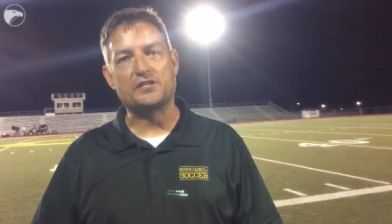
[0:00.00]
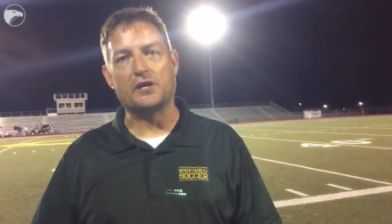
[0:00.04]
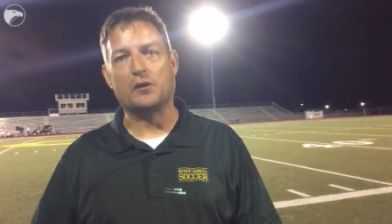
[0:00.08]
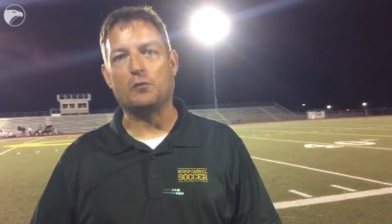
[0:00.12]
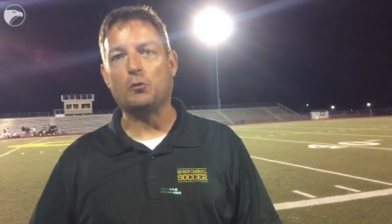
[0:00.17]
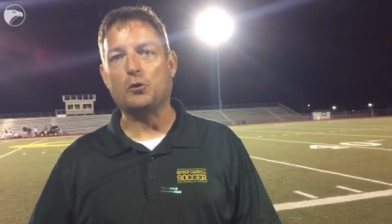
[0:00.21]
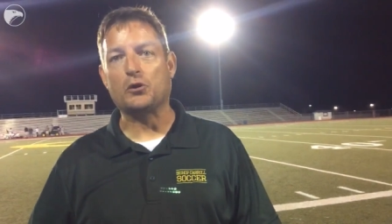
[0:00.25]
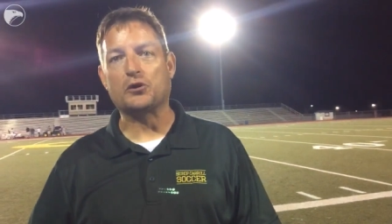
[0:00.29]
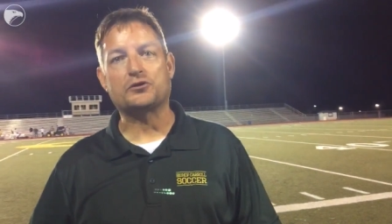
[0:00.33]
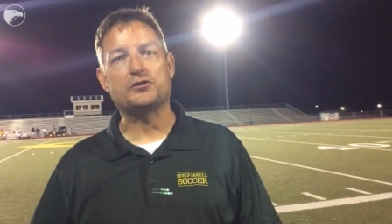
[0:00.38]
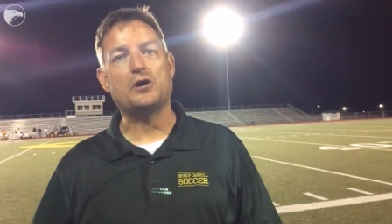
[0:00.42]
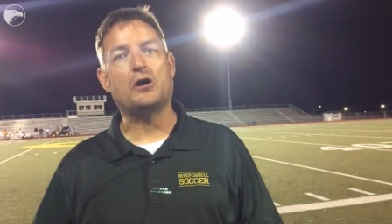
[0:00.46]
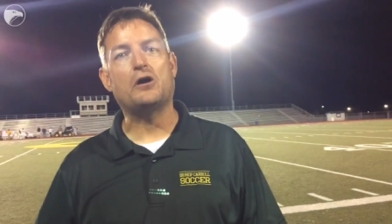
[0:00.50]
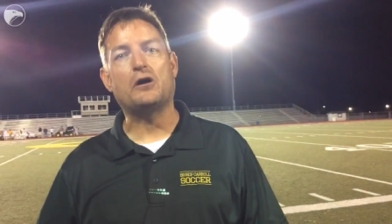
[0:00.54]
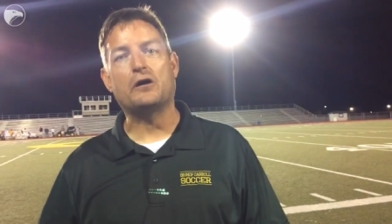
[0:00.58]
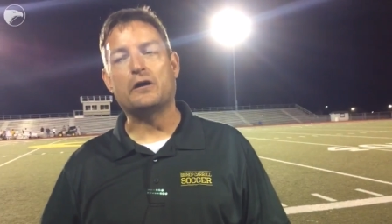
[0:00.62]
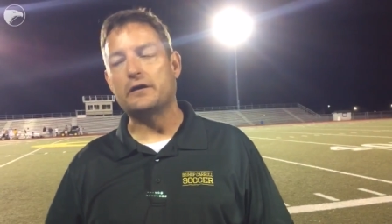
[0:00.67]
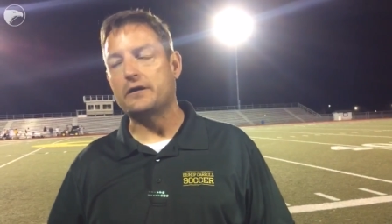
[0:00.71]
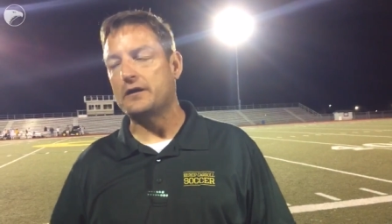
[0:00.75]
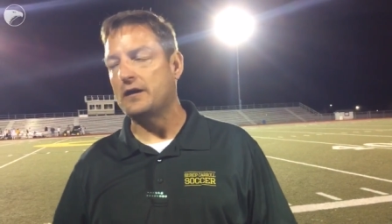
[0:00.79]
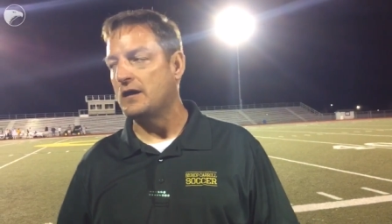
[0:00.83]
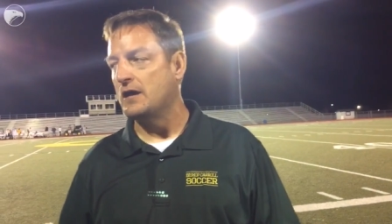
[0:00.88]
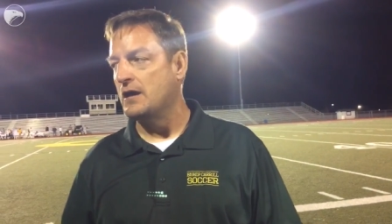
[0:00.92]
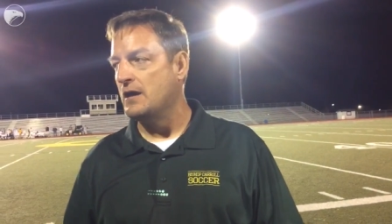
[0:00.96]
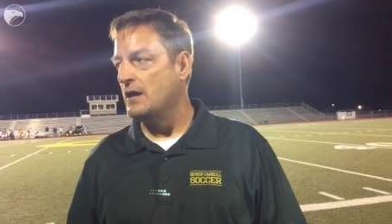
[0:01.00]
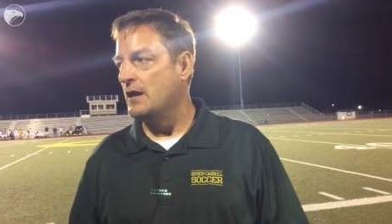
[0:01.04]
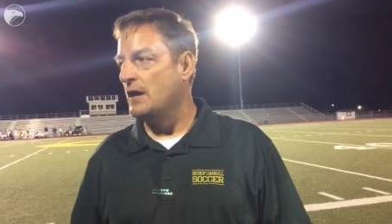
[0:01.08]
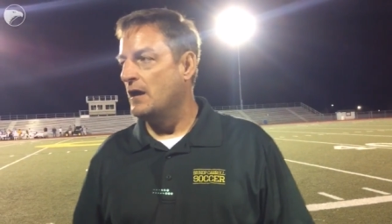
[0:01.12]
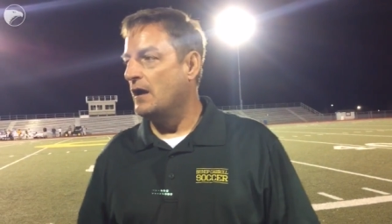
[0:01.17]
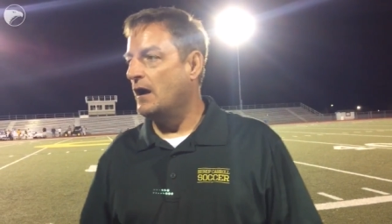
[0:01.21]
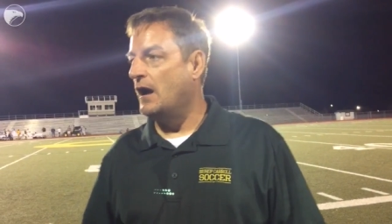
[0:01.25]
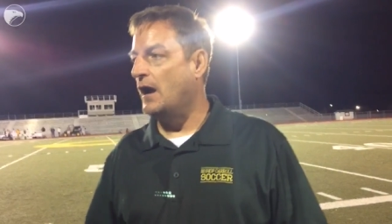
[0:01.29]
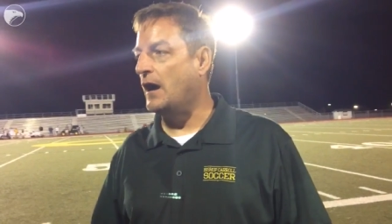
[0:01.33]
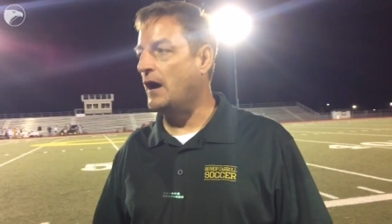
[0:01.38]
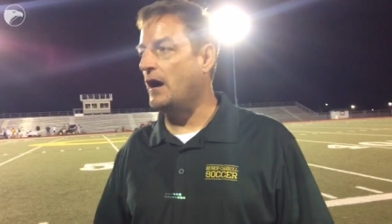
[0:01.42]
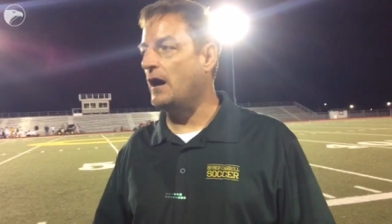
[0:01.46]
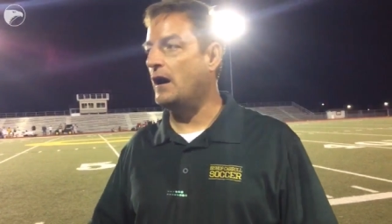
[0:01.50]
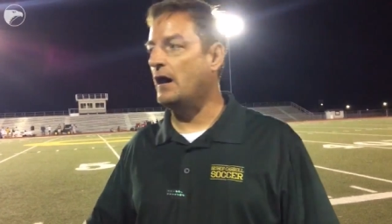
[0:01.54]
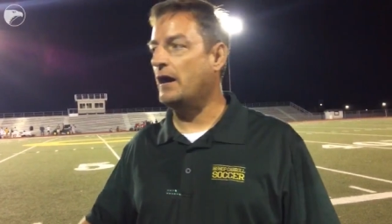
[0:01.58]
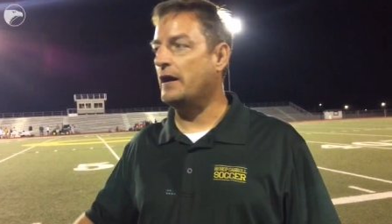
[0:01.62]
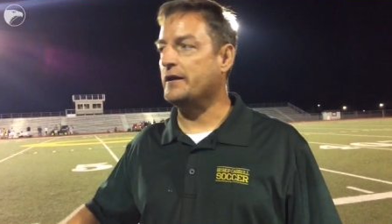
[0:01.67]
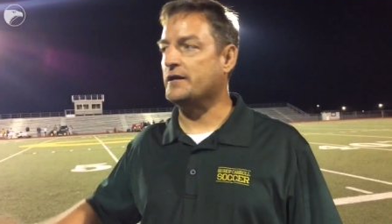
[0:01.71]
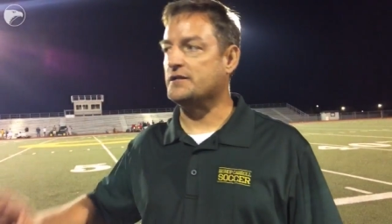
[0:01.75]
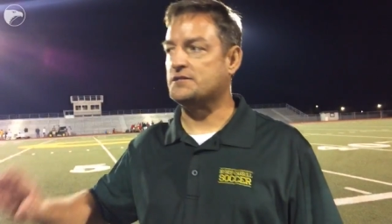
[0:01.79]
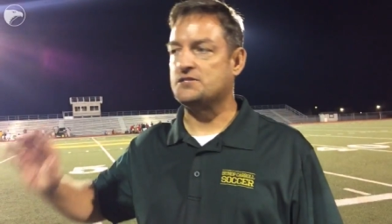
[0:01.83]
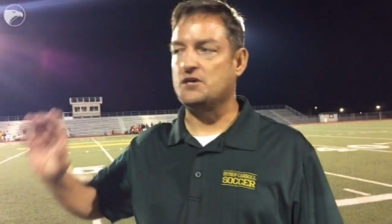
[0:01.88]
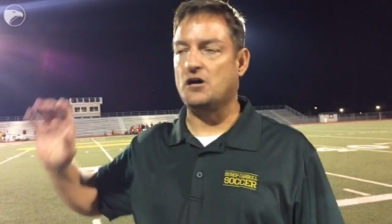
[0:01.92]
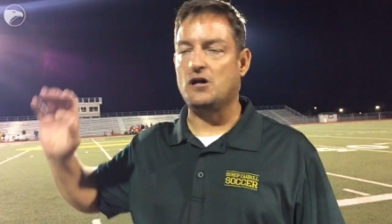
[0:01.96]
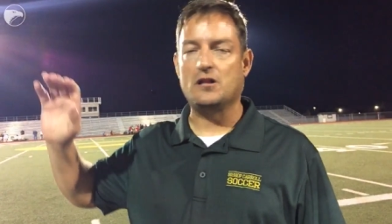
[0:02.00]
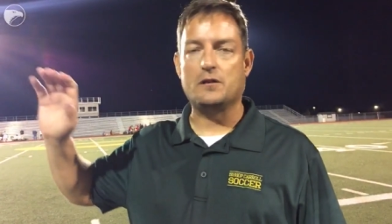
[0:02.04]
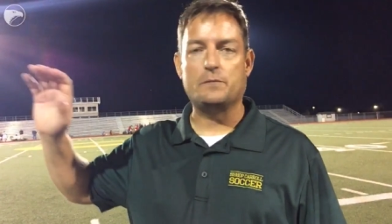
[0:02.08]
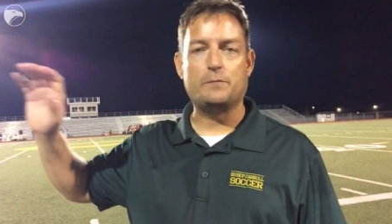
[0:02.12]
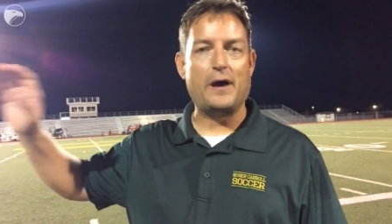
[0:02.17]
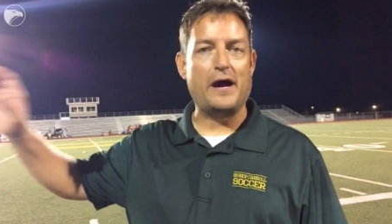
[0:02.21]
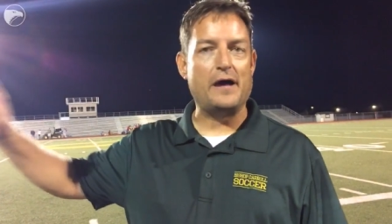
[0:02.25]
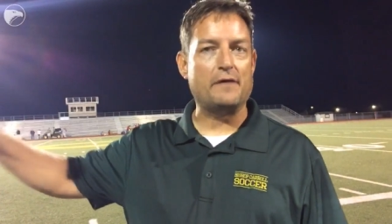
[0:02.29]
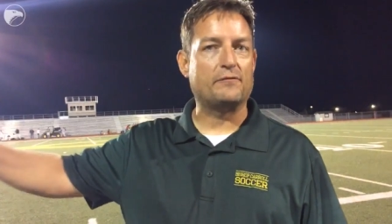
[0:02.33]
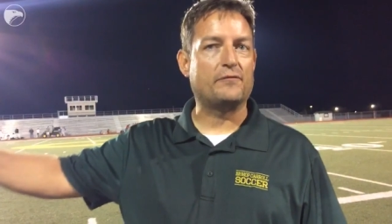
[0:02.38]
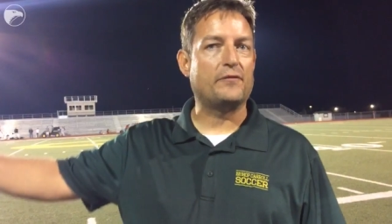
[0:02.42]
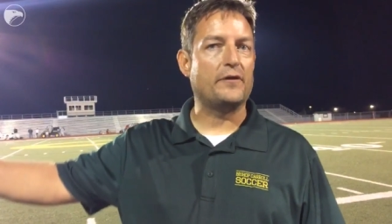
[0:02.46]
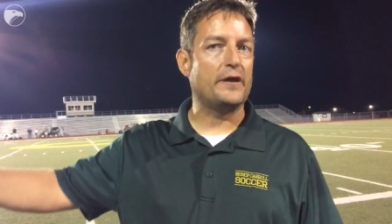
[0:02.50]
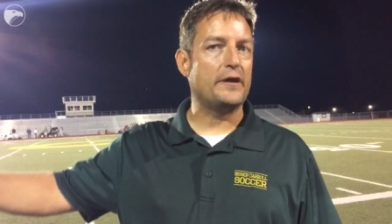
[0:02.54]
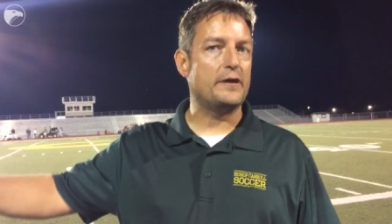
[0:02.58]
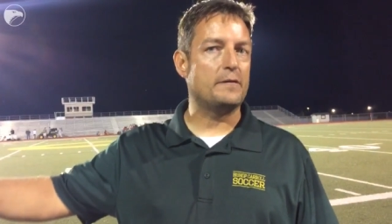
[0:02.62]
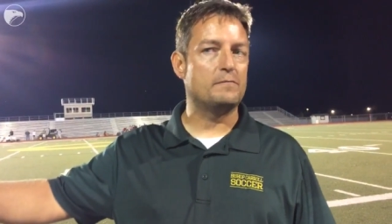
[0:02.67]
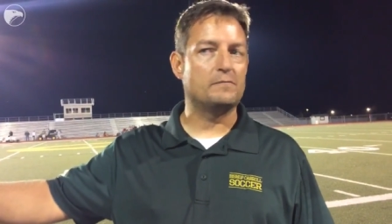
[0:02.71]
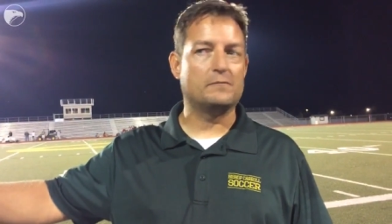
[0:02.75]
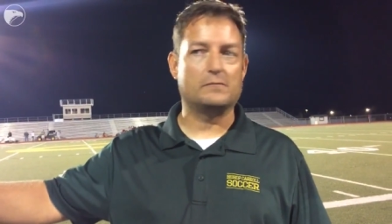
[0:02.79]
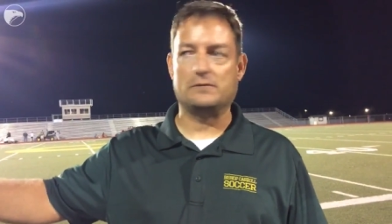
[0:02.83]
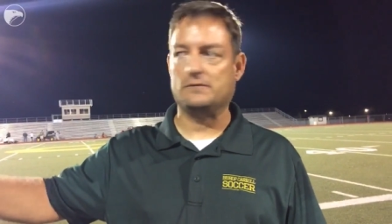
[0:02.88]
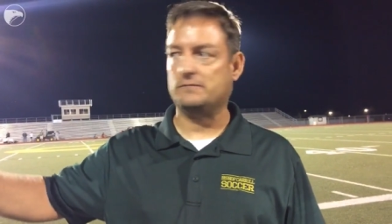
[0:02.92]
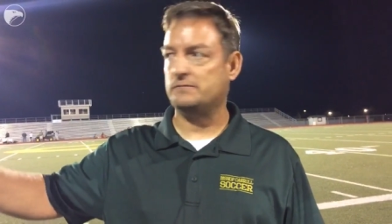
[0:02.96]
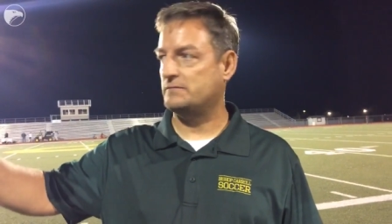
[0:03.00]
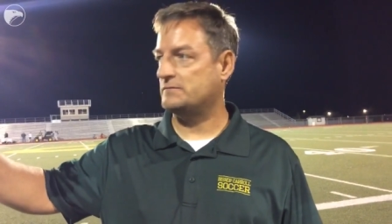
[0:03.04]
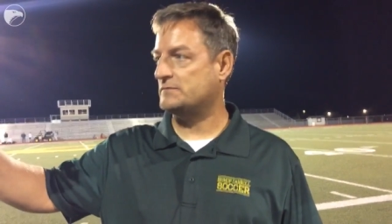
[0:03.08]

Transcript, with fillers: They worked hard. Uh, it's all about them.